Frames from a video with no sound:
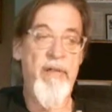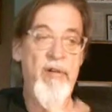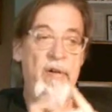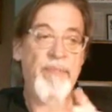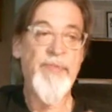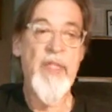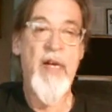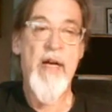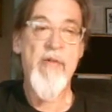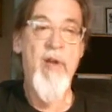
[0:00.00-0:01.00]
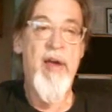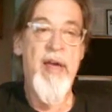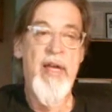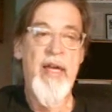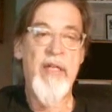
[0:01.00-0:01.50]
The relationships
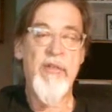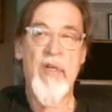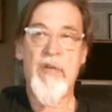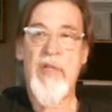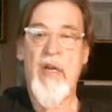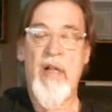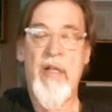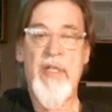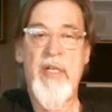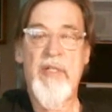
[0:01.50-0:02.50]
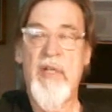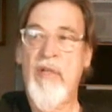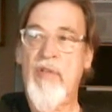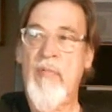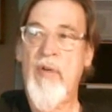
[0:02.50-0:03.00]
generally take the form of
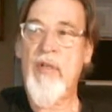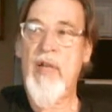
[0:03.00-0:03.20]
probabilities.